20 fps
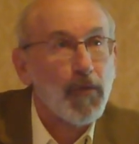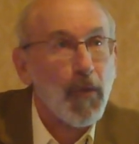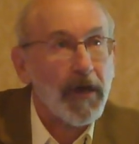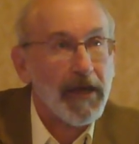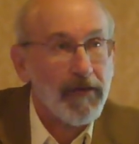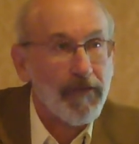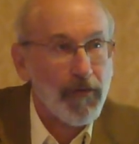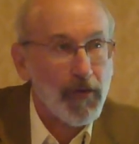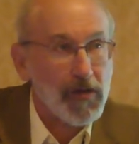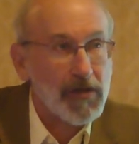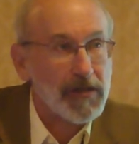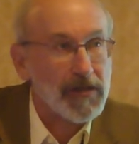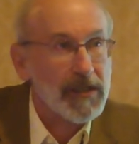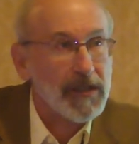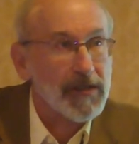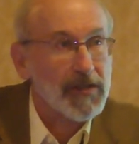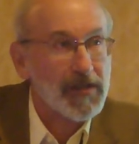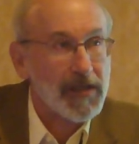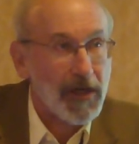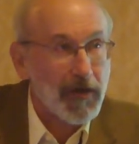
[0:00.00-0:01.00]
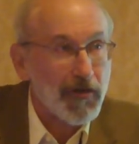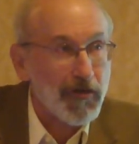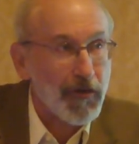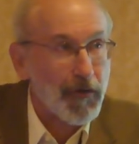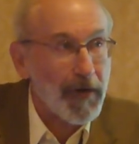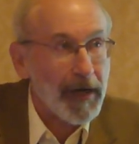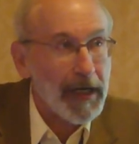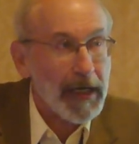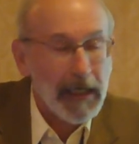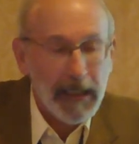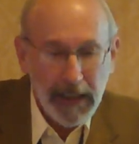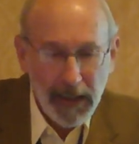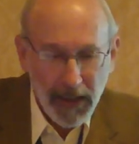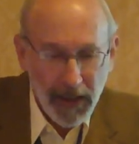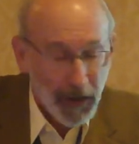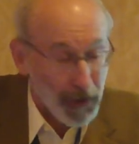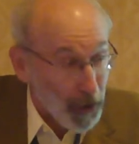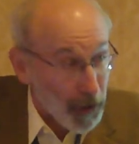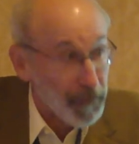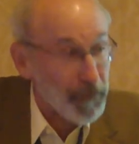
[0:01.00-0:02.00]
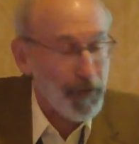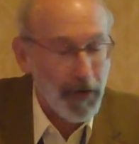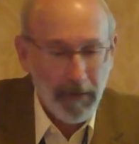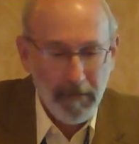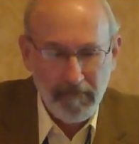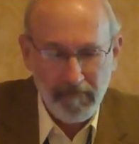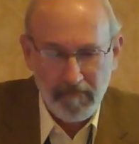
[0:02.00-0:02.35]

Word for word: 21st century conundrum?